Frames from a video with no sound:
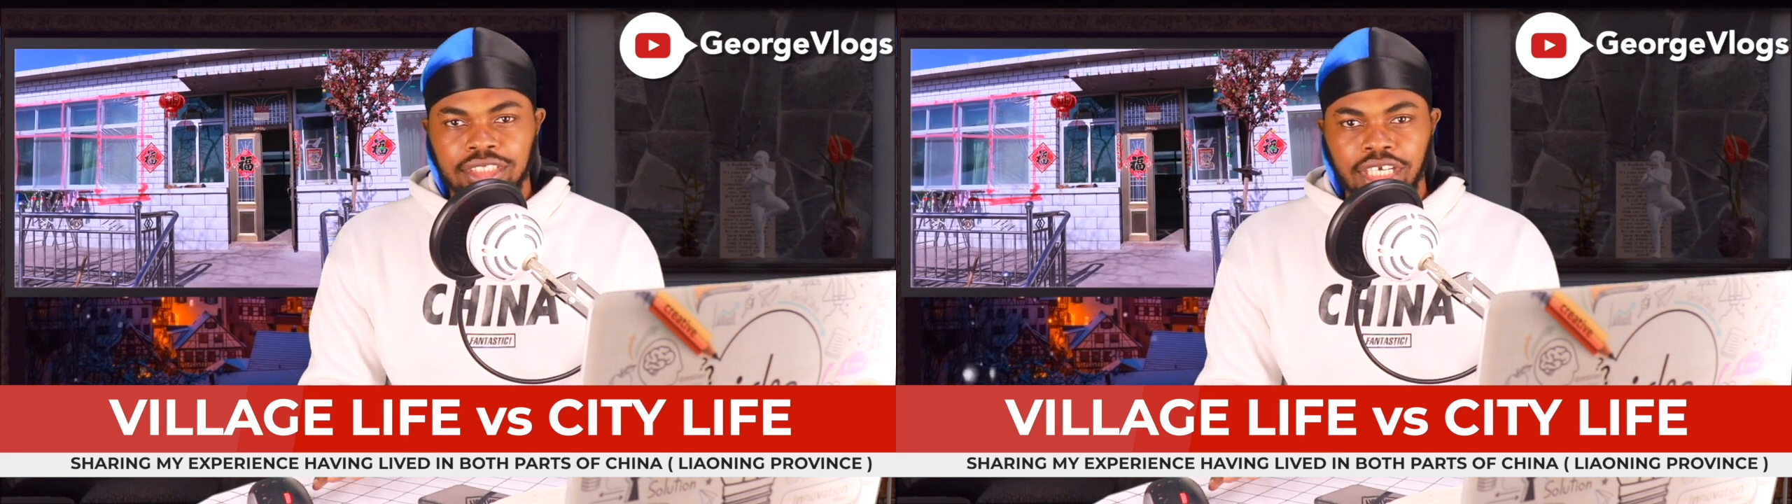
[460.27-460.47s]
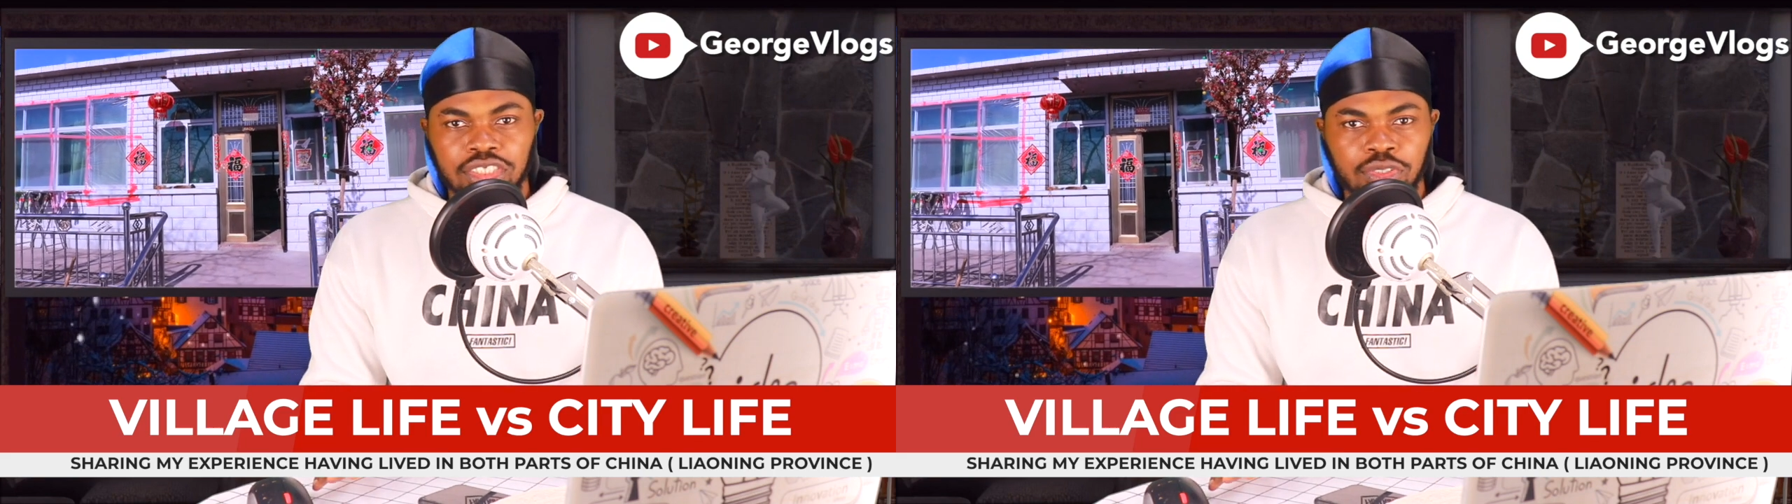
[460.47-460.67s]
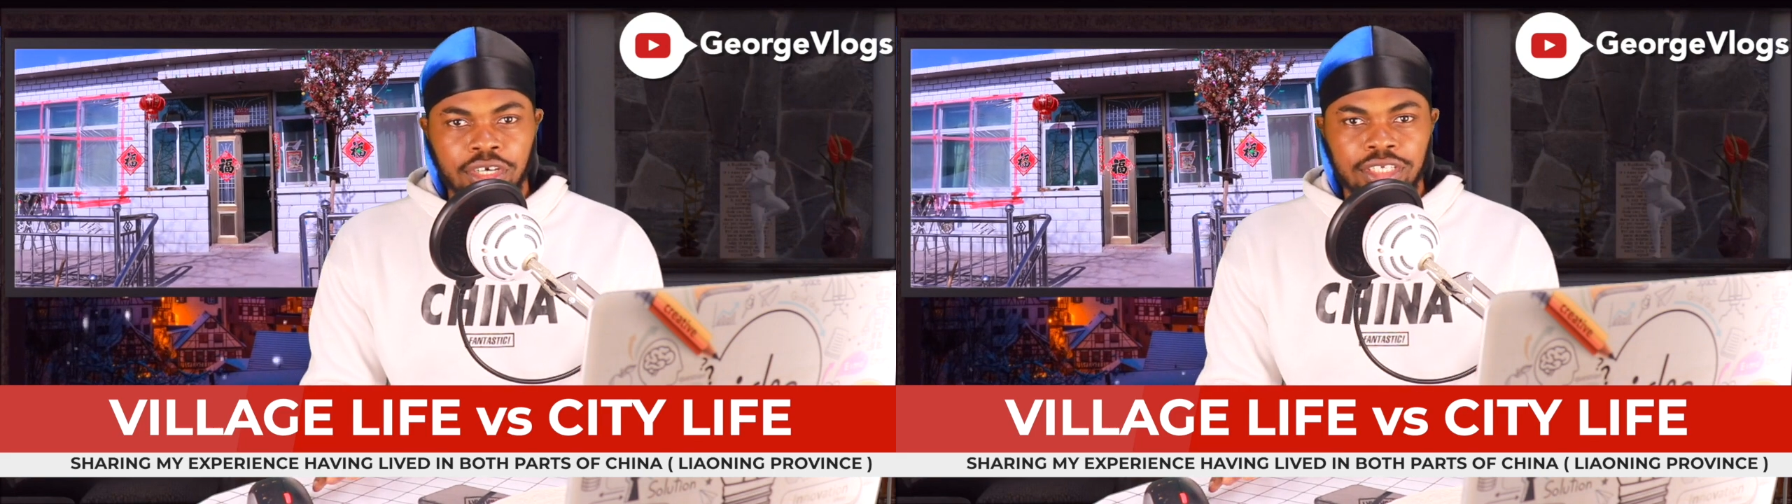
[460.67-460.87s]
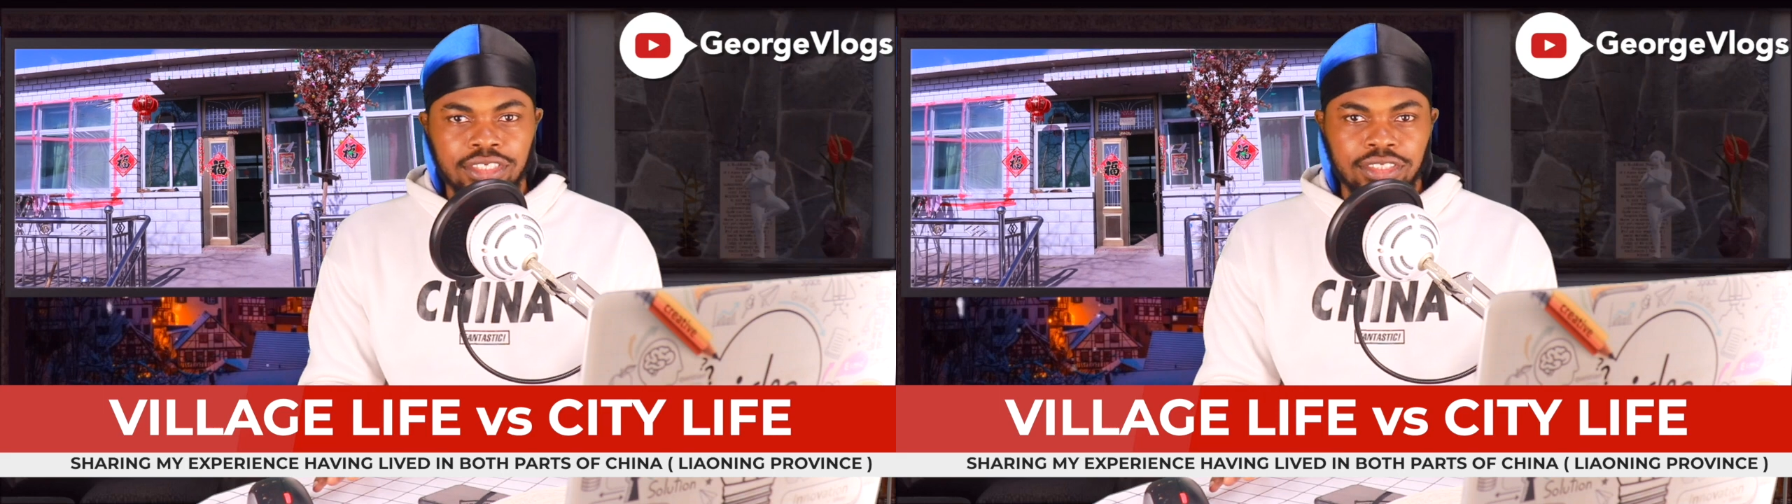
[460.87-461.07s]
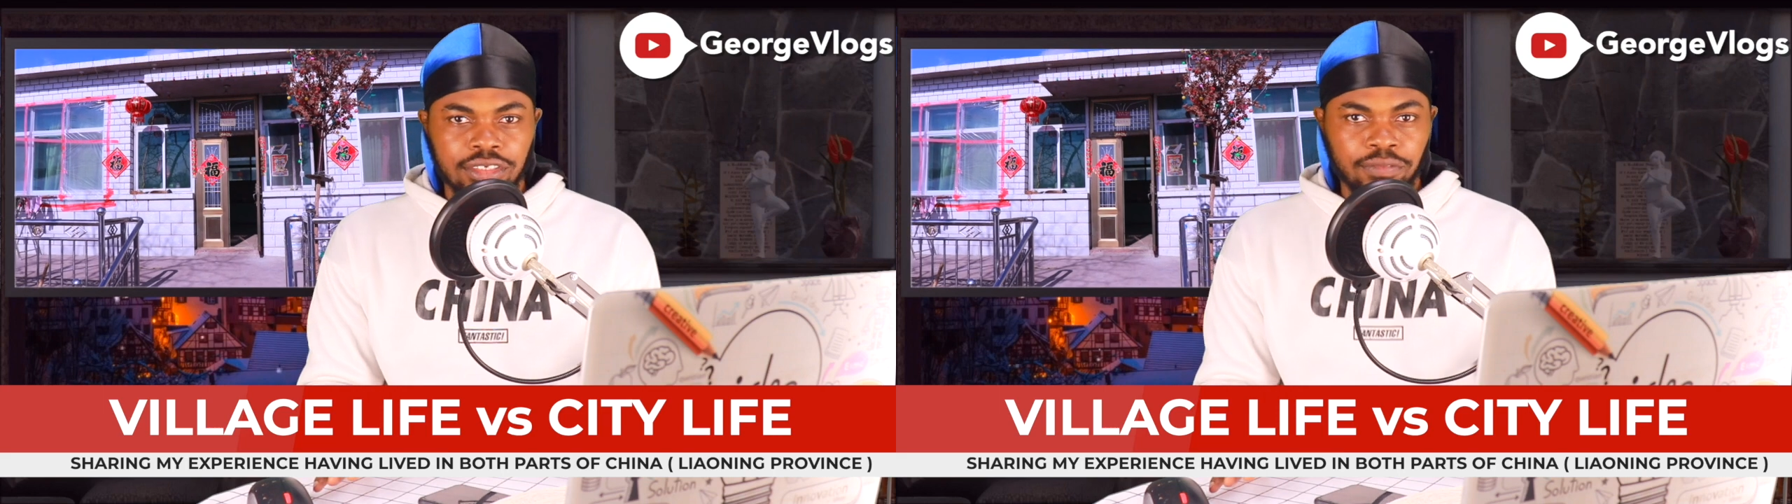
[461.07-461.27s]
I saw in the
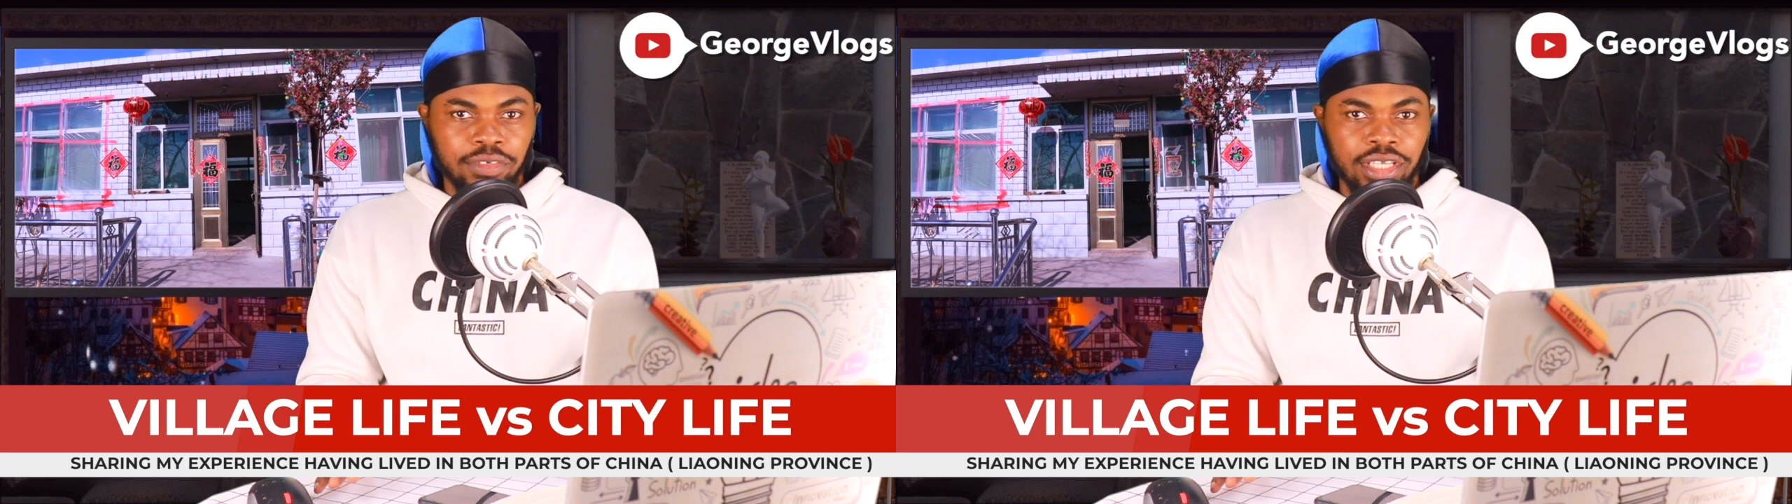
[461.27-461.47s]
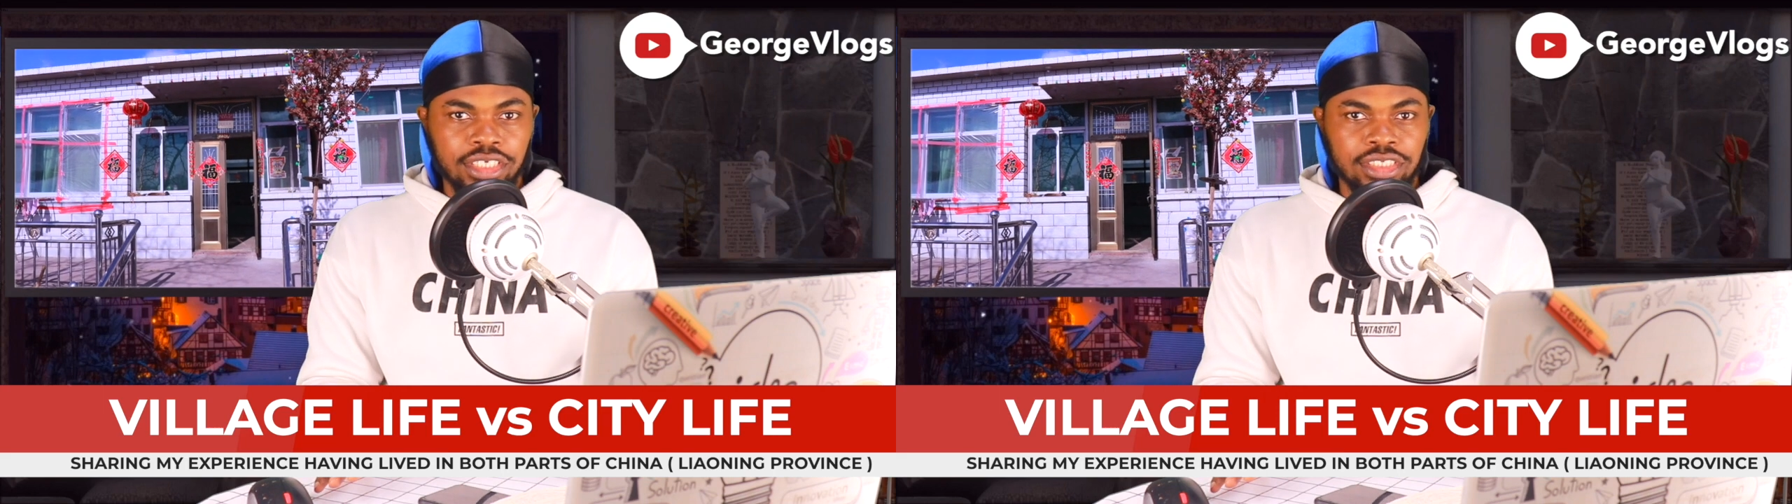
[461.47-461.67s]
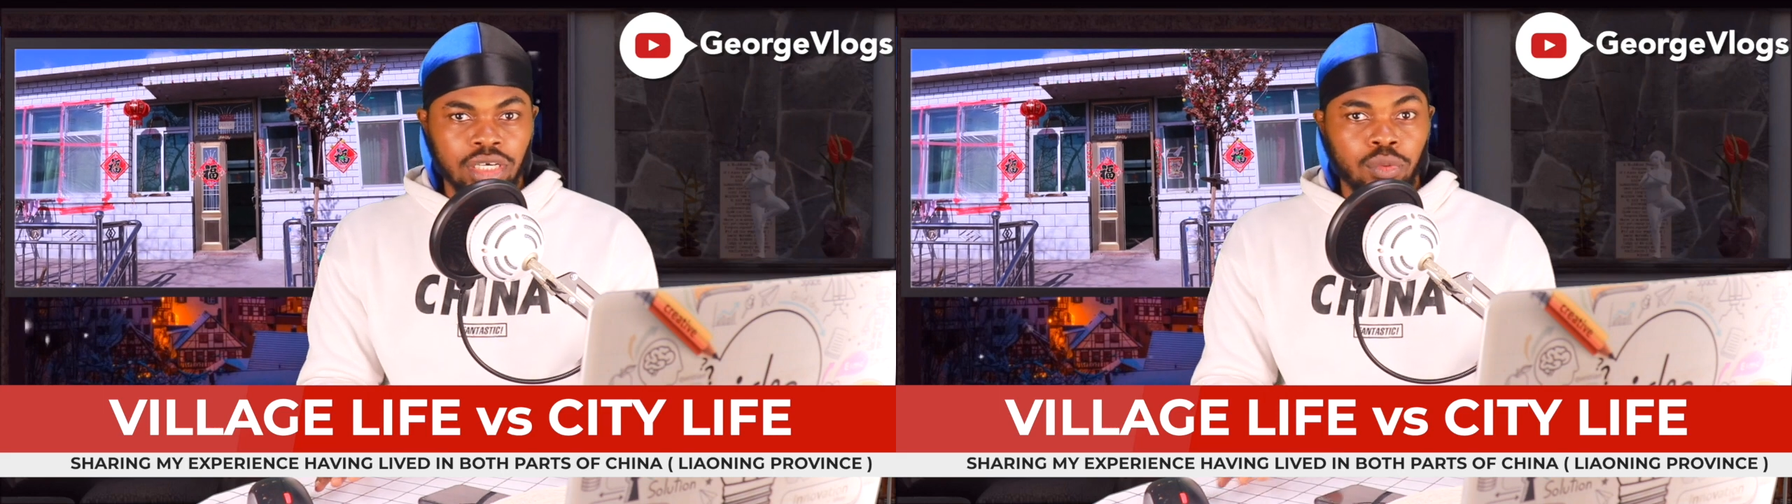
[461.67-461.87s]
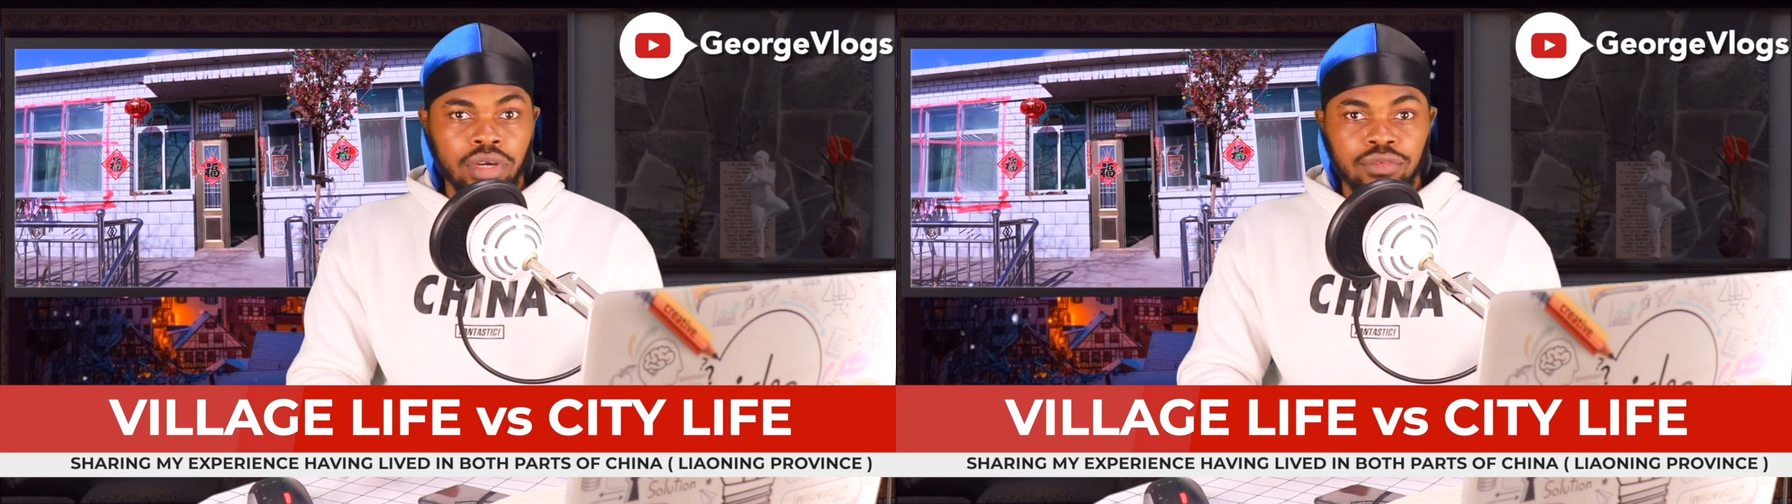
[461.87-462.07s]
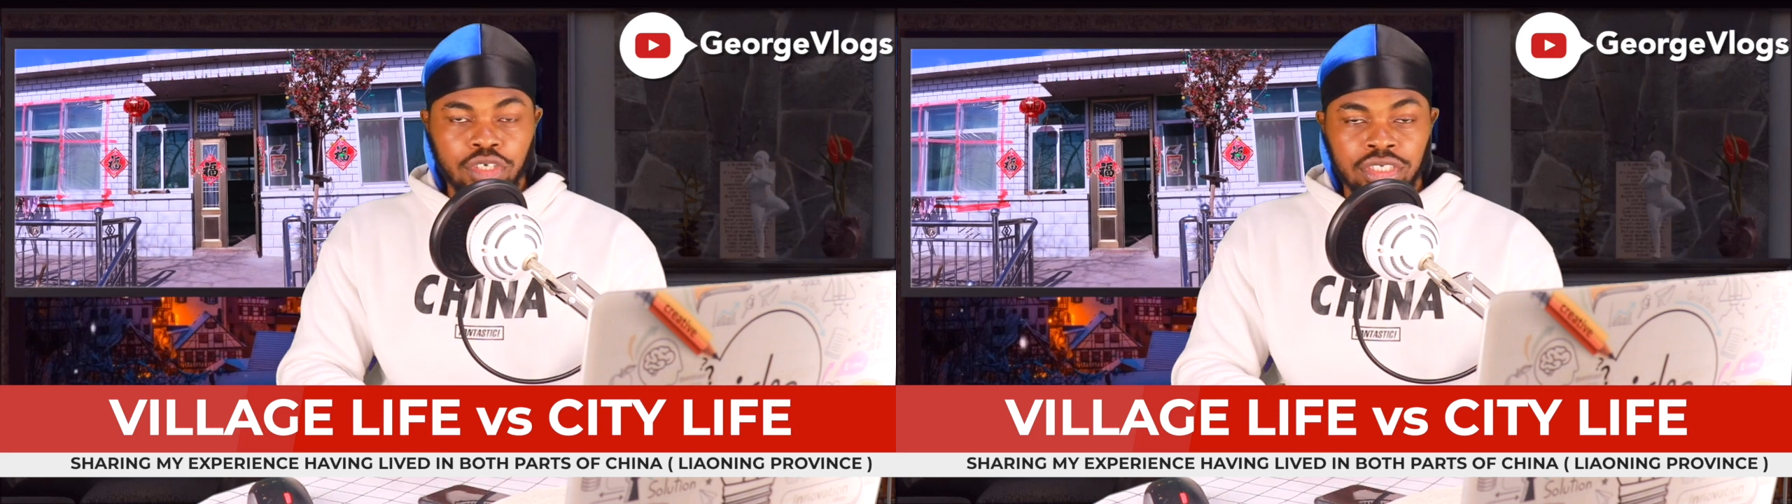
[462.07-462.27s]
village here were
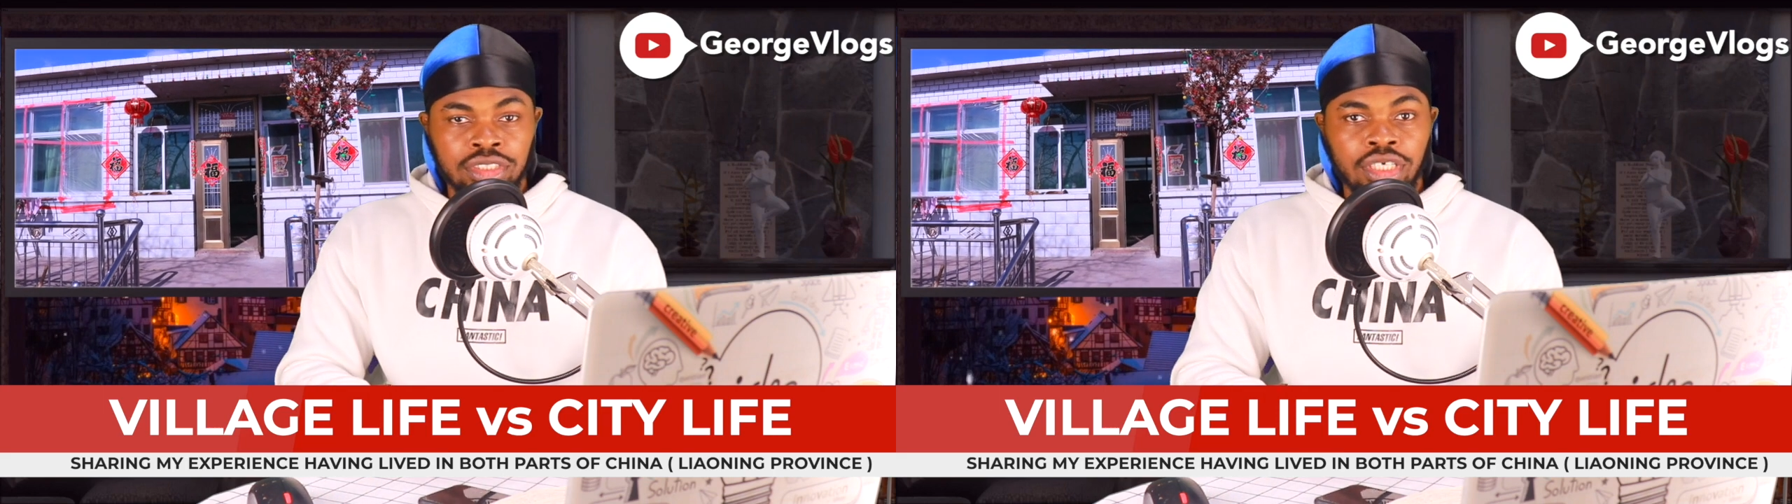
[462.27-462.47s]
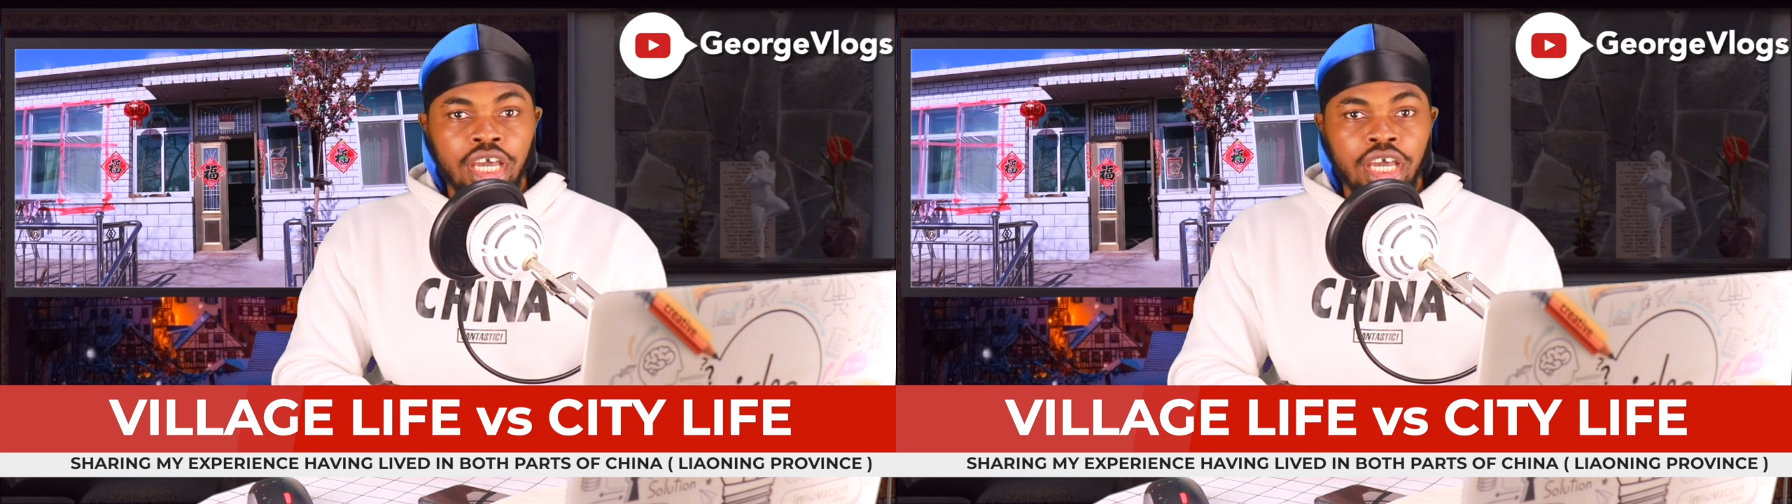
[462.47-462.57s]
just